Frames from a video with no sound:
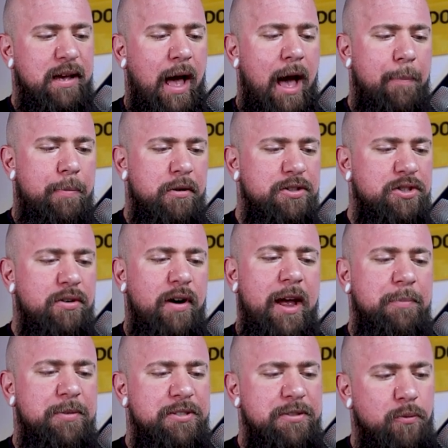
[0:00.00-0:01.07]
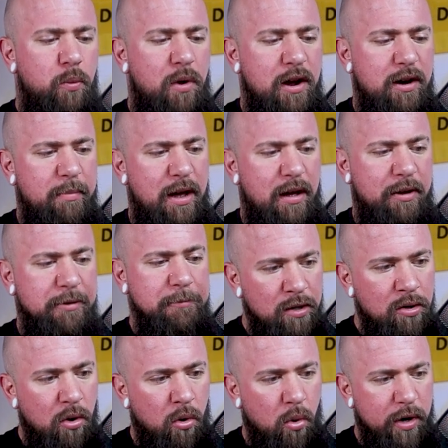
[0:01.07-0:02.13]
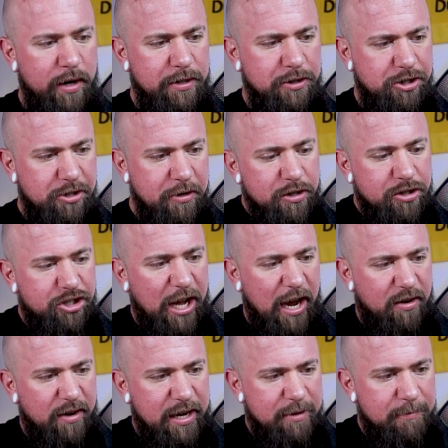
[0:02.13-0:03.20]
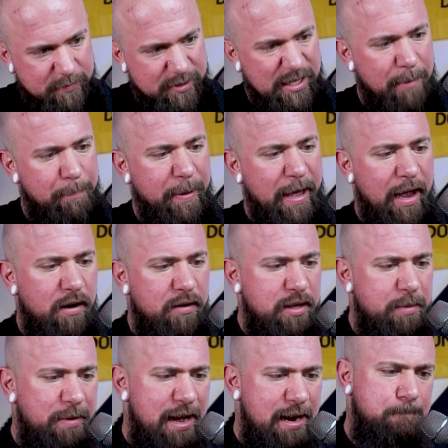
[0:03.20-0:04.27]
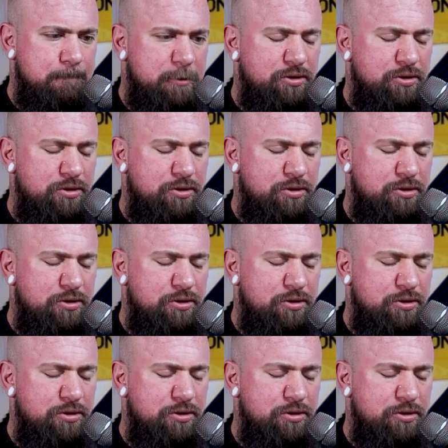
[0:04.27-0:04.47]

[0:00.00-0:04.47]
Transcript: Apples, grapes, watermelon, orange, cherry. Is that a pear in the back?